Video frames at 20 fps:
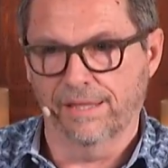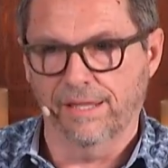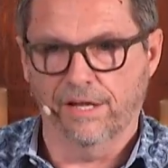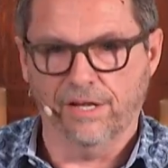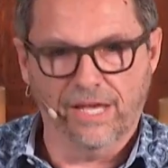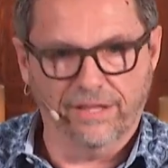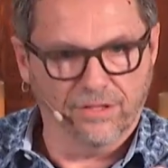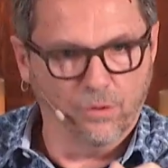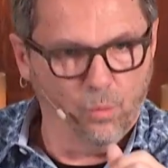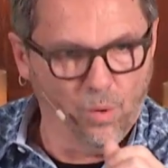And
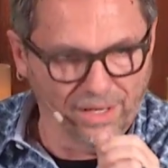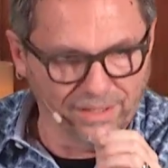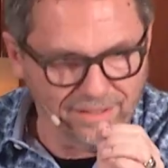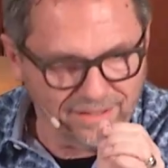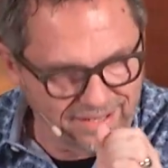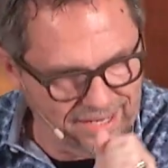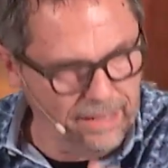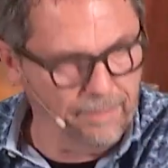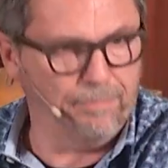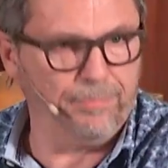then you had the
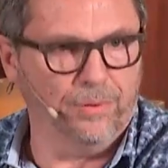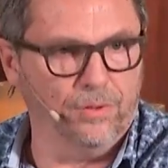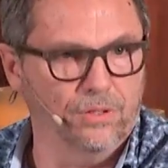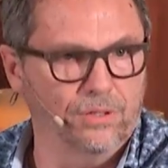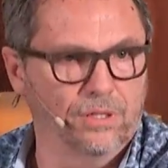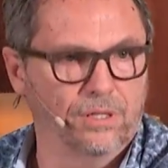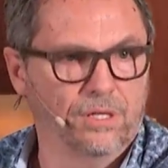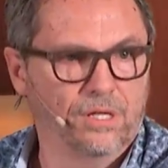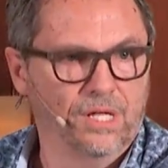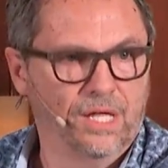one
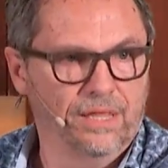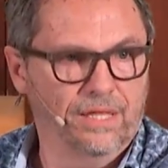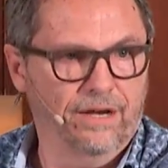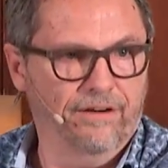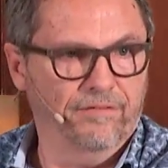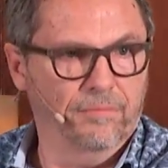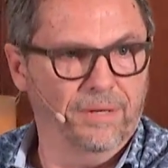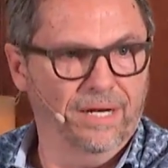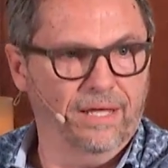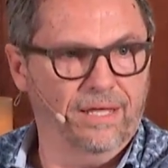temple
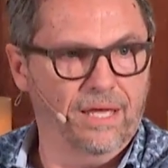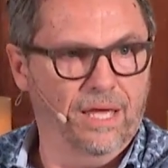that everybody